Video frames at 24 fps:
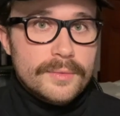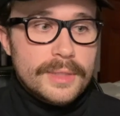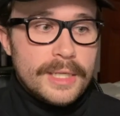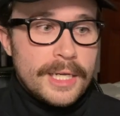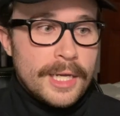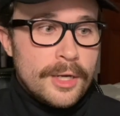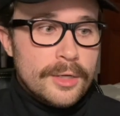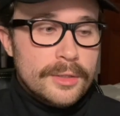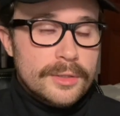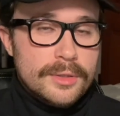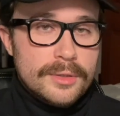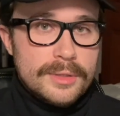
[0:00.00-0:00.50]

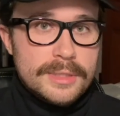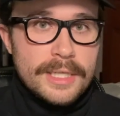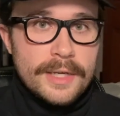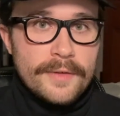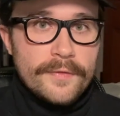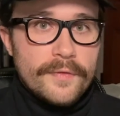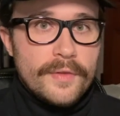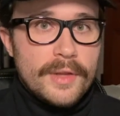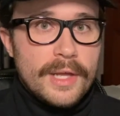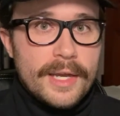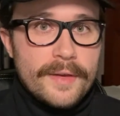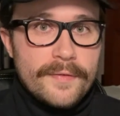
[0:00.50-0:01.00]
characters that
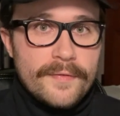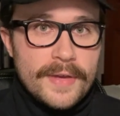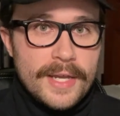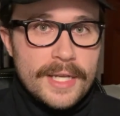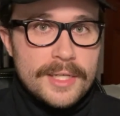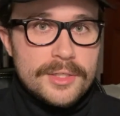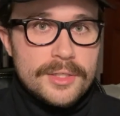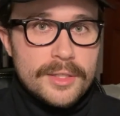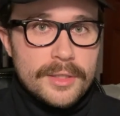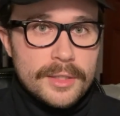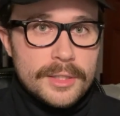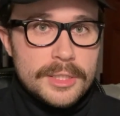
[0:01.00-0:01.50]
fly
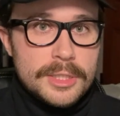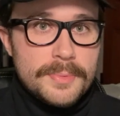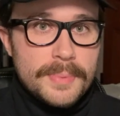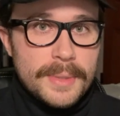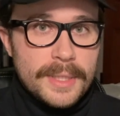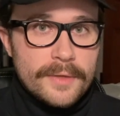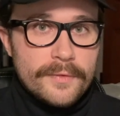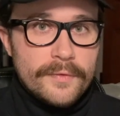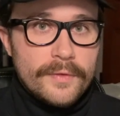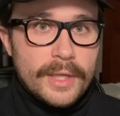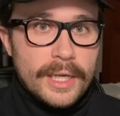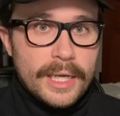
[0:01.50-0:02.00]
faster than the speed
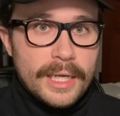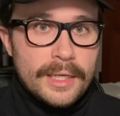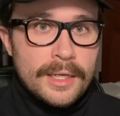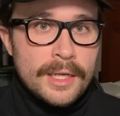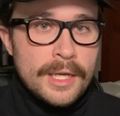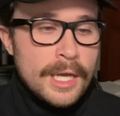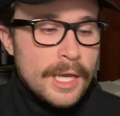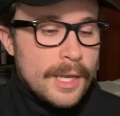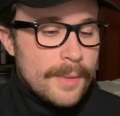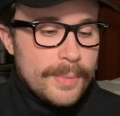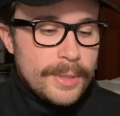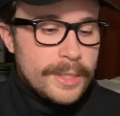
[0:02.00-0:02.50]
of light,
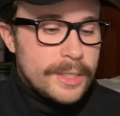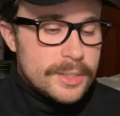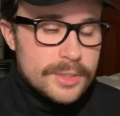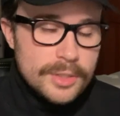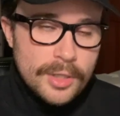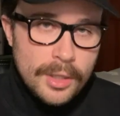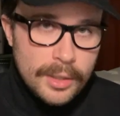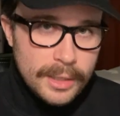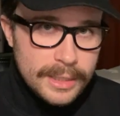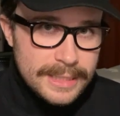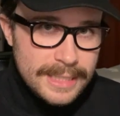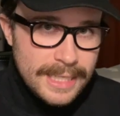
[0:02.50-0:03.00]
because
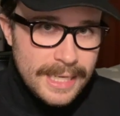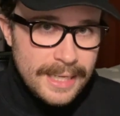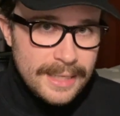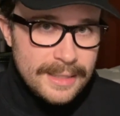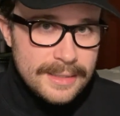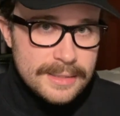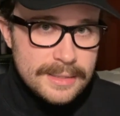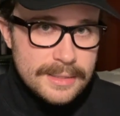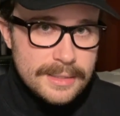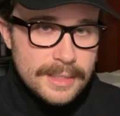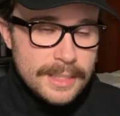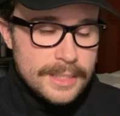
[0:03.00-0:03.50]
all it
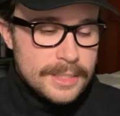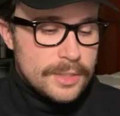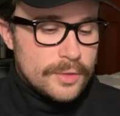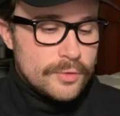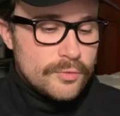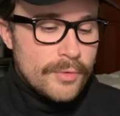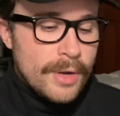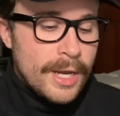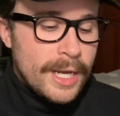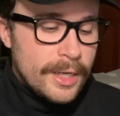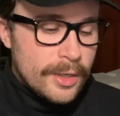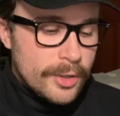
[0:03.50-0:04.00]
takes is a
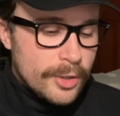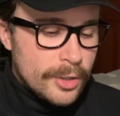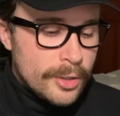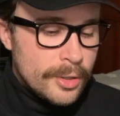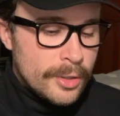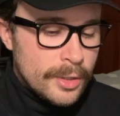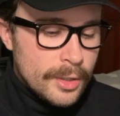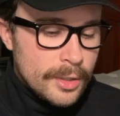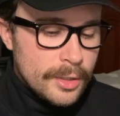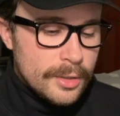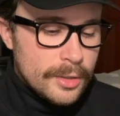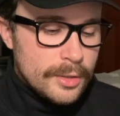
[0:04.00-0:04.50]

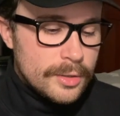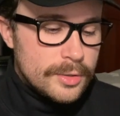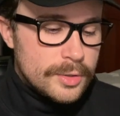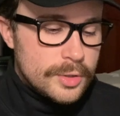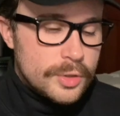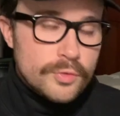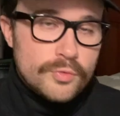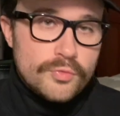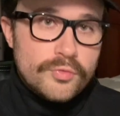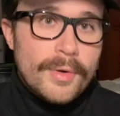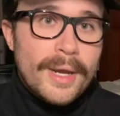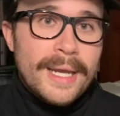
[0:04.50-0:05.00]
writer
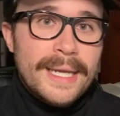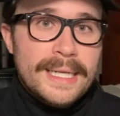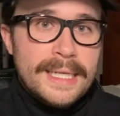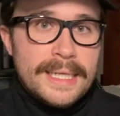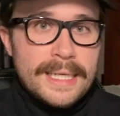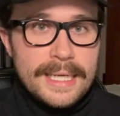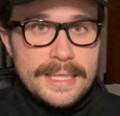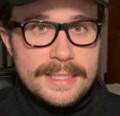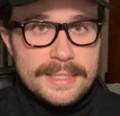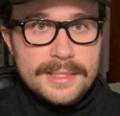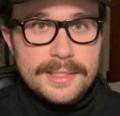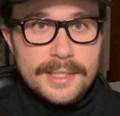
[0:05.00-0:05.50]
to write it
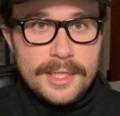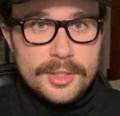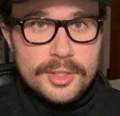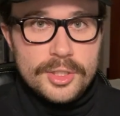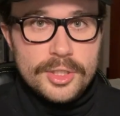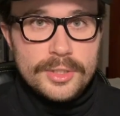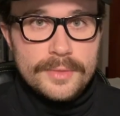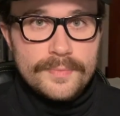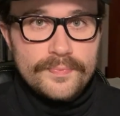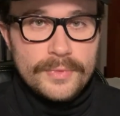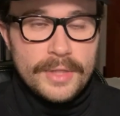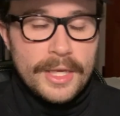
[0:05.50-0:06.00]
as
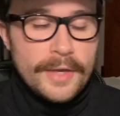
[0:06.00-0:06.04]
such.